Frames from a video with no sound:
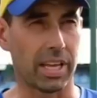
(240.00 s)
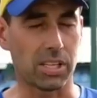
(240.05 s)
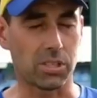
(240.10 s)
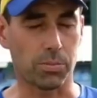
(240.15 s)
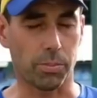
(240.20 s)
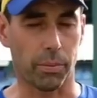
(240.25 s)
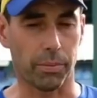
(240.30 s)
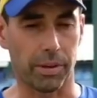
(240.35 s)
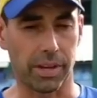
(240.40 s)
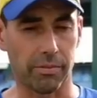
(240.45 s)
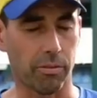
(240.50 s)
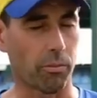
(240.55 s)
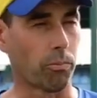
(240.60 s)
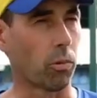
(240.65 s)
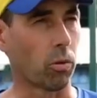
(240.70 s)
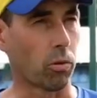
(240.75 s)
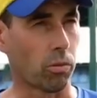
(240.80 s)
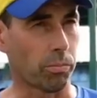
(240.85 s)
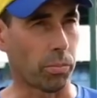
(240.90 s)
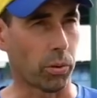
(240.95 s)
and that's probably even
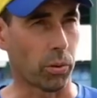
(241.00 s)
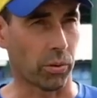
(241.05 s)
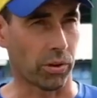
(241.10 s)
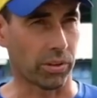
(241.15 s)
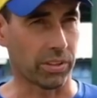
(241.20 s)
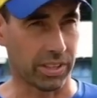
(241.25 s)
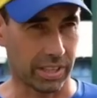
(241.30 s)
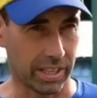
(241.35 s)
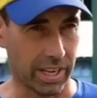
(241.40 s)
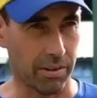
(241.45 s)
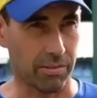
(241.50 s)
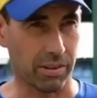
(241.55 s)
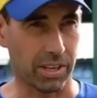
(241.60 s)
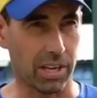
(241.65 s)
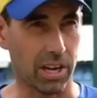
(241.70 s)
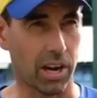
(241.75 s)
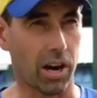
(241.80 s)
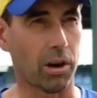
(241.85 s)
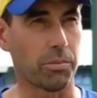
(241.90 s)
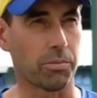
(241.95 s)
more important than
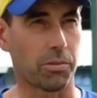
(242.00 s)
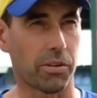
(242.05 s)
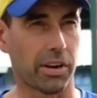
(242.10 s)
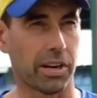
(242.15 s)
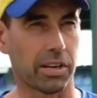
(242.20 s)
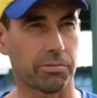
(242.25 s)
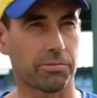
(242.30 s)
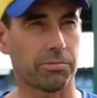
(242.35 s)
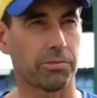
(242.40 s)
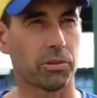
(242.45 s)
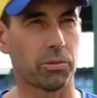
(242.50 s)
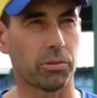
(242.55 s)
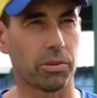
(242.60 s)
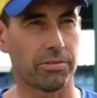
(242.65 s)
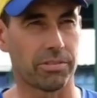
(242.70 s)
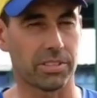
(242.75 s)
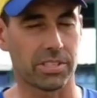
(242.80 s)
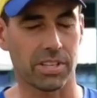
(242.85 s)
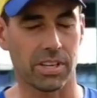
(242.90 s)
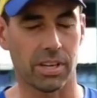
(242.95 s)
having your home ground full
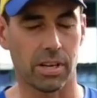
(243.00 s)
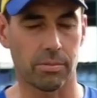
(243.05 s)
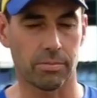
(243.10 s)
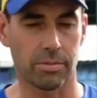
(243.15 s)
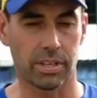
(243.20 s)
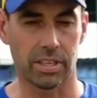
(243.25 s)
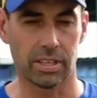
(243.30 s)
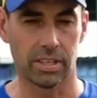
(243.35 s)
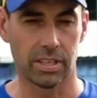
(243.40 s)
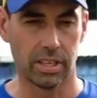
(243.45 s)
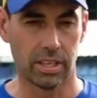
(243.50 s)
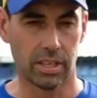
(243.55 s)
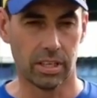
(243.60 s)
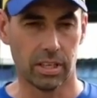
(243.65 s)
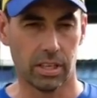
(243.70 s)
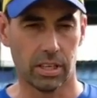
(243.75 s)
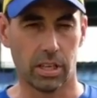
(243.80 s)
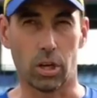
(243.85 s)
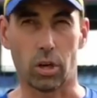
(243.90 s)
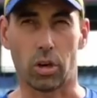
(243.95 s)
every time.
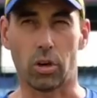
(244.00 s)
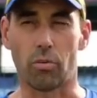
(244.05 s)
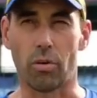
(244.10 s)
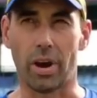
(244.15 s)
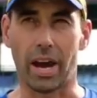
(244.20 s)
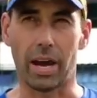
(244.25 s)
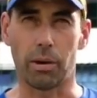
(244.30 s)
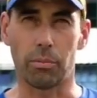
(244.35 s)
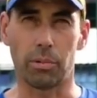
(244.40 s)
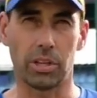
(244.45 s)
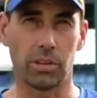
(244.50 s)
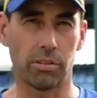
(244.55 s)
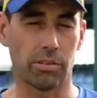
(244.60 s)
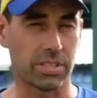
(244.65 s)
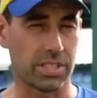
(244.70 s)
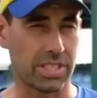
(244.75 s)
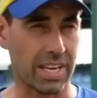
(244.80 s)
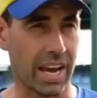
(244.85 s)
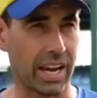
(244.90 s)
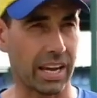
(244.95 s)
But you look around, whether you're
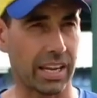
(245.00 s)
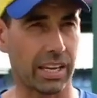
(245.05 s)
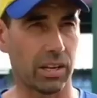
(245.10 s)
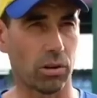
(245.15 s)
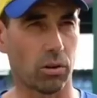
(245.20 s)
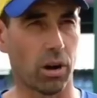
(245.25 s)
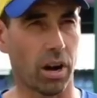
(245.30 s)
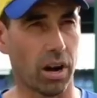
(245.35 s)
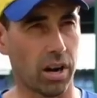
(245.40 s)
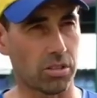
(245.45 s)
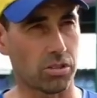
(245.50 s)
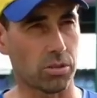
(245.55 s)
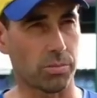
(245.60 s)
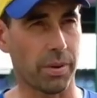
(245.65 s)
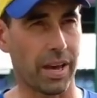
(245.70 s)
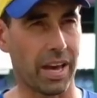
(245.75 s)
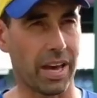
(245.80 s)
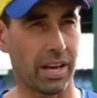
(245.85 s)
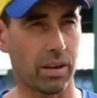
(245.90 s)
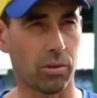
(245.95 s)
in Delhi or
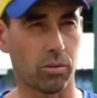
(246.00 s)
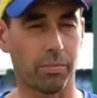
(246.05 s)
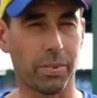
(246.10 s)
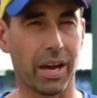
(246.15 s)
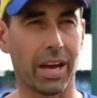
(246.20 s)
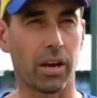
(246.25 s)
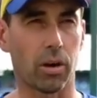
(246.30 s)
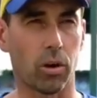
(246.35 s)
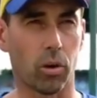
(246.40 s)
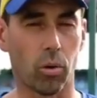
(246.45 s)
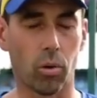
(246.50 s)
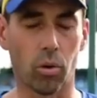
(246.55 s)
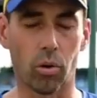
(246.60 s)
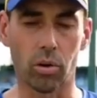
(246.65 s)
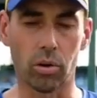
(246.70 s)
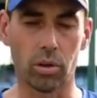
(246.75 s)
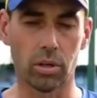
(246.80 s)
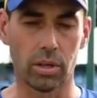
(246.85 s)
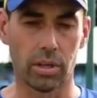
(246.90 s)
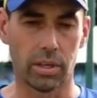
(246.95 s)
Hyderabad or
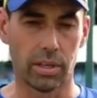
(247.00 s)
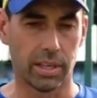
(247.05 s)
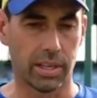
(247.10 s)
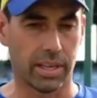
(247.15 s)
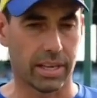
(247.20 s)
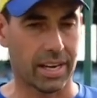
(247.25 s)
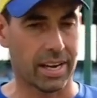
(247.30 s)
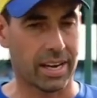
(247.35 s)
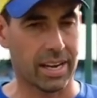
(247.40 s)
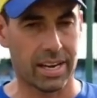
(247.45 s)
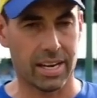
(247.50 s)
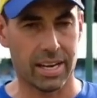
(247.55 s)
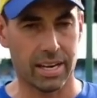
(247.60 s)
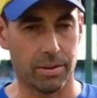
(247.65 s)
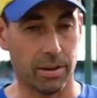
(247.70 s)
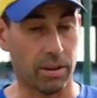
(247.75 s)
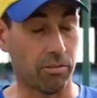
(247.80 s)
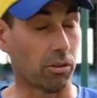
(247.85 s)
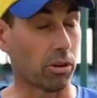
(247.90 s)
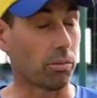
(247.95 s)
Bangalore,
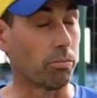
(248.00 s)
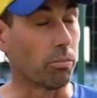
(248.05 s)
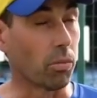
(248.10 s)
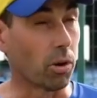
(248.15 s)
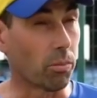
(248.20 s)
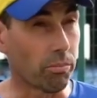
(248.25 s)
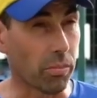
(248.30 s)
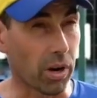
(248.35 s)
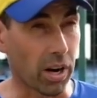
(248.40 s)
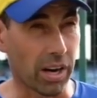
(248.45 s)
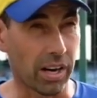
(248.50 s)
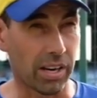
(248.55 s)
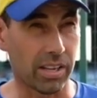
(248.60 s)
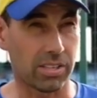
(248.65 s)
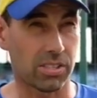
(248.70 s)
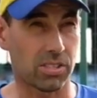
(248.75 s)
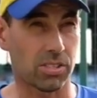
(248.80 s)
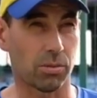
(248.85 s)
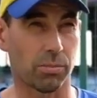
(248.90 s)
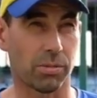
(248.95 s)
even in
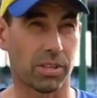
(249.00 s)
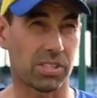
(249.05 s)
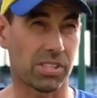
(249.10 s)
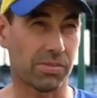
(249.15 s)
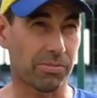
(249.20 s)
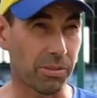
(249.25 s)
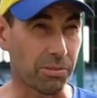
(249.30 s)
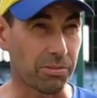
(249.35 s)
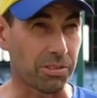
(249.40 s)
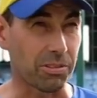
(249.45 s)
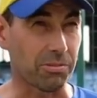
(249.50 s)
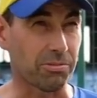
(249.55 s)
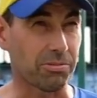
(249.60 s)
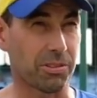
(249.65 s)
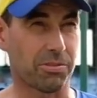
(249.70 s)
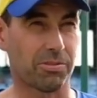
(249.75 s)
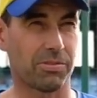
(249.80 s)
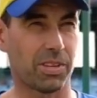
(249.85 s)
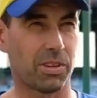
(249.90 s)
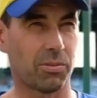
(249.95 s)
Mumbai, it's almost
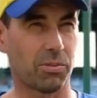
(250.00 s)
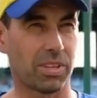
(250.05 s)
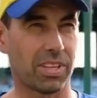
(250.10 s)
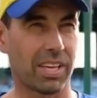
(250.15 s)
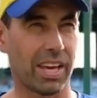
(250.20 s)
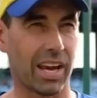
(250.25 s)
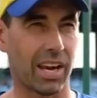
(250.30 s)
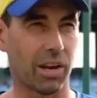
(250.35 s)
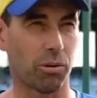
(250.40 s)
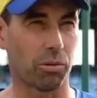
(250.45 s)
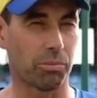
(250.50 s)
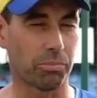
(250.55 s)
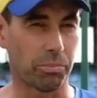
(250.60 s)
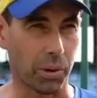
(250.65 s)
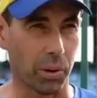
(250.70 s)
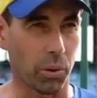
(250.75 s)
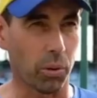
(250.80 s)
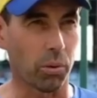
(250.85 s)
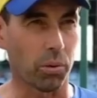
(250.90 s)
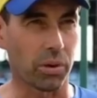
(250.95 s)
50-50 with yellow and
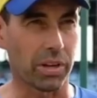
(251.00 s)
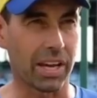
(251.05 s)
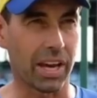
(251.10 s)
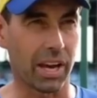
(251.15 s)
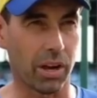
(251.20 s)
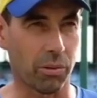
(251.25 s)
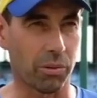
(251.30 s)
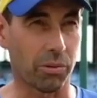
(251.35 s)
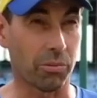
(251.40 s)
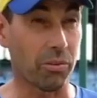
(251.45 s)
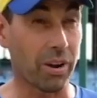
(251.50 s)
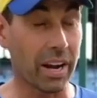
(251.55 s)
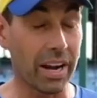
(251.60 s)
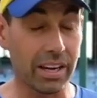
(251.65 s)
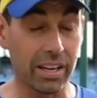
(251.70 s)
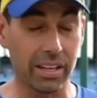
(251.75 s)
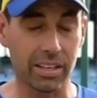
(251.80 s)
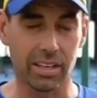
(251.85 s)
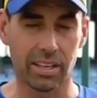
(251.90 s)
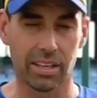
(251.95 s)
blue or yellow and
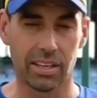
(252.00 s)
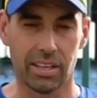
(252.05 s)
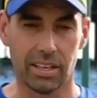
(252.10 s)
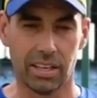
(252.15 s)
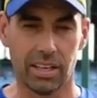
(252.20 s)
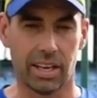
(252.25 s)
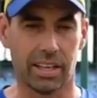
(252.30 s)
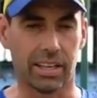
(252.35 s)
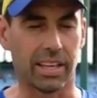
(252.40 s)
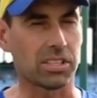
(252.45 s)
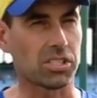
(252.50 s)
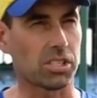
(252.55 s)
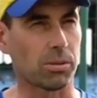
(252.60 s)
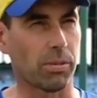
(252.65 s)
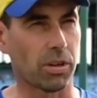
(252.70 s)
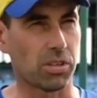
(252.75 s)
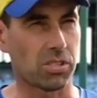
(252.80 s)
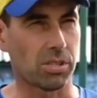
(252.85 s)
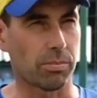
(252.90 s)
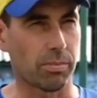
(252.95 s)
red. And that's the
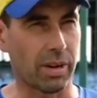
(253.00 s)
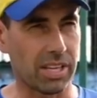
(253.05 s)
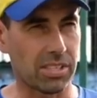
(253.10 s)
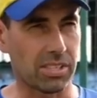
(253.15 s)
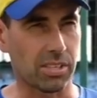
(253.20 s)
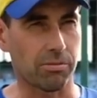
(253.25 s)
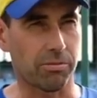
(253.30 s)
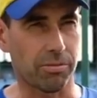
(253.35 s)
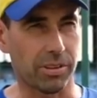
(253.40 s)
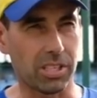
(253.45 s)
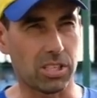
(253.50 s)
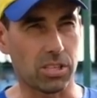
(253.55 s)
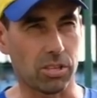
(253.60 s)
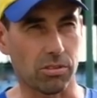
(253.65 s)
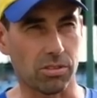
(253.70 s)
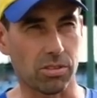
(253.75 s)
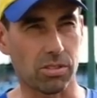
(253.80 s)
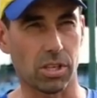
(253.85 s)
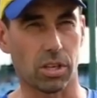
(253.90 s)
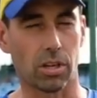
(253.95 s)
most amazing
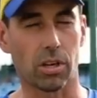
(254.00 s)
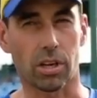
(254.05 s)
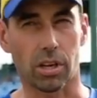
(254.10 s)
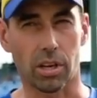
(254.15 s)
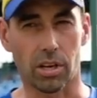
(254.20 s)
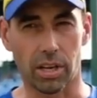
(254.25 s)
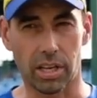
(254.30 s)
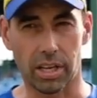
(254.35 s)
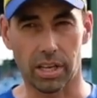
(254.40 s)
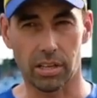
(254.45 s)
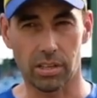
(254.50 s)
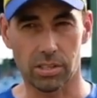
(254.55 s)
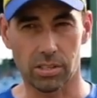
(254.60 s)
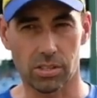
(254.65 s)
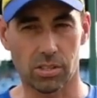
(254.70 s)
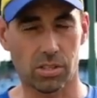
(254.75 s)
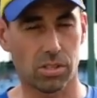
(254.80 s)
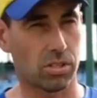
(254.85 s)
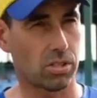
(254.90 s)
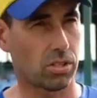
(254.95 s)
feature, is that not only
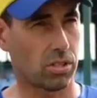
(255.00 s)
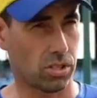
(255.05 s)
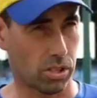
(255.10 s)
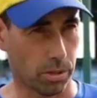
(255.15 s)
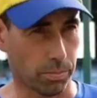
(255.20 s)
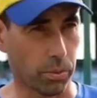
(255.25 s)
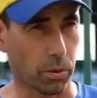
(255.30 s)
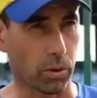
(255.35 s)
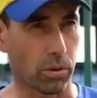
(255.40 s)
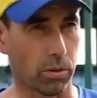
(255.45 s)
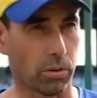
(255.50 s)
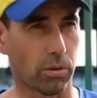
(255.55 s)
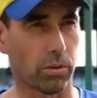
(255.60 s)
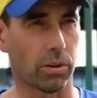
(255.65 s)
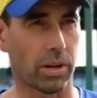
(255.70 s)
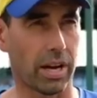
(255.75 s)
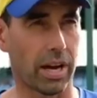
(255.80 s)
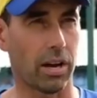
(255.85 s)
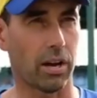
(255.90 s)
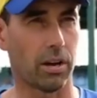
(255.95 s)
is Chipuk
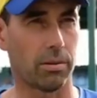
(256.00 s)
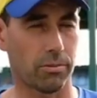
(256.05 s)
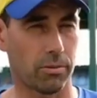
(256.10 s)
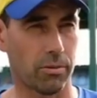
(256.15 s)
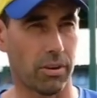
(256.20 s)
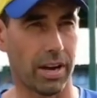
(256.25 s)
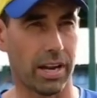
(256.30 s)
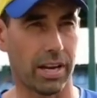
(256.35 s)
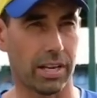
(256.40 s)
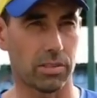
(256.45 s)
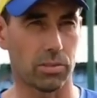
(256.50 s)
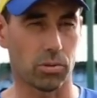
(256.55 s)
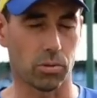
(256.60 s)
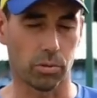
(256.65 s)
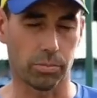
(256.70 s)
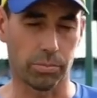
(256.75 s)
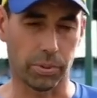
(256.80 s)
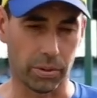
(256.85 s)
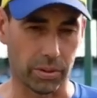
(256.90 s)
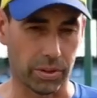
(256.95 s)
or our home ground
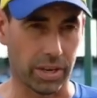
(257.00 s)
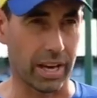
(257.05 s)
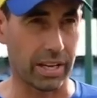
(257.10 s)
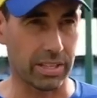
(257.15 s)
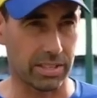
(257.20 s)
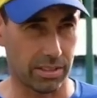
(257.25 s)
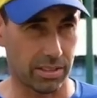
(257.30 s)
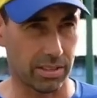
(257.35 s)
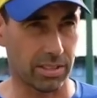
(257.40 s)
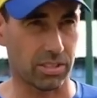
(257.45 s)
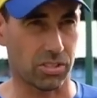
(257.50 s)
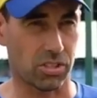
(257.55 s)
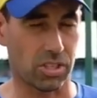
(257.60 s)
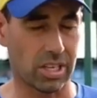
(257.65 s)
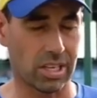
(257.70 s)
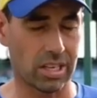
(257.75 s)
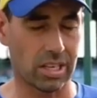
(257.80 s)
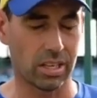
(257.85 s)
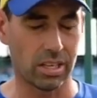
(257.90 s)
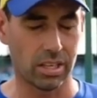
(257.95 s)
or Pune this
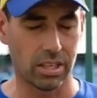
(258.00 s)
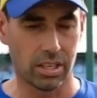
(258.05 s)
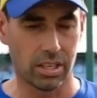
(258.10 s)
year